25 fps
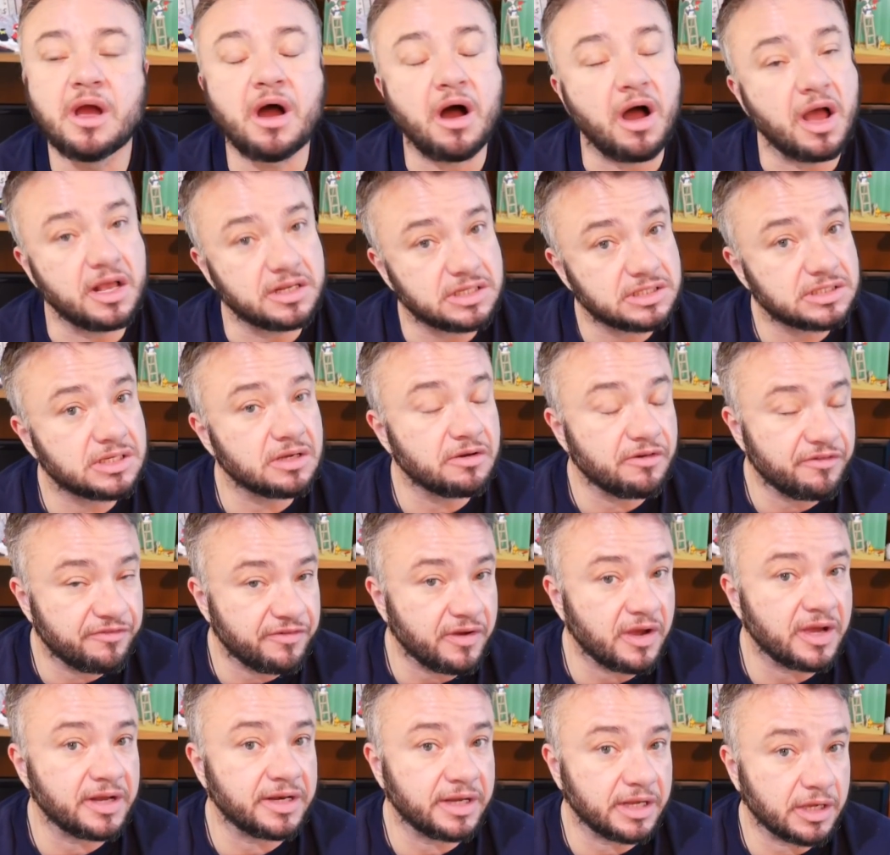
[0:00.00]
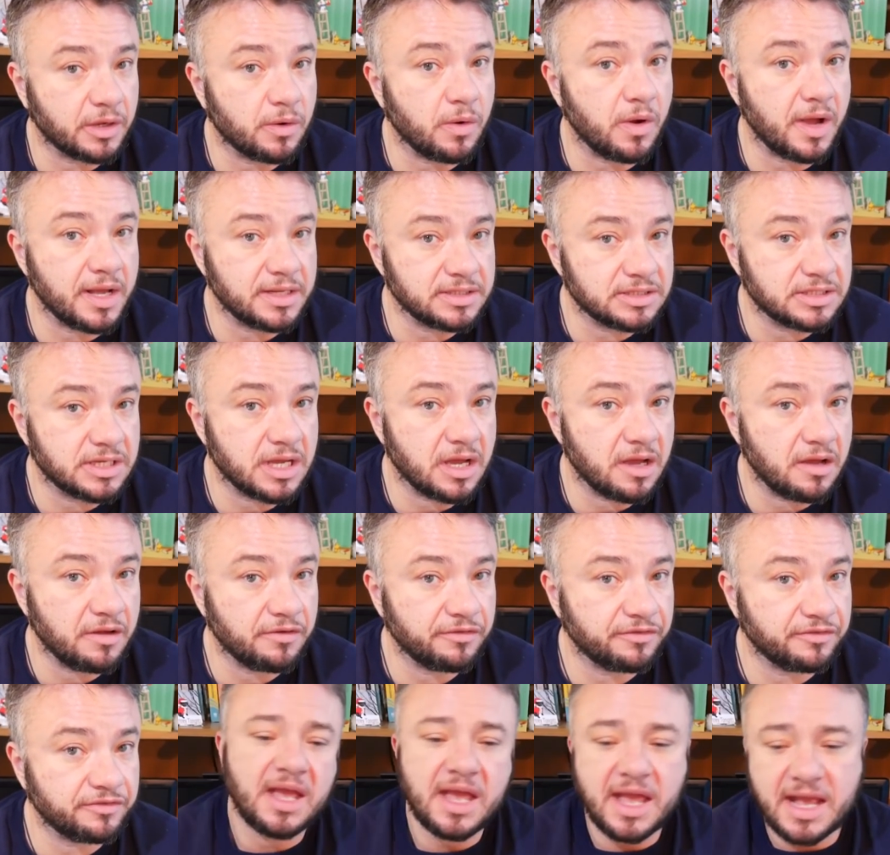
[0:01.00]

I still find it quite tough.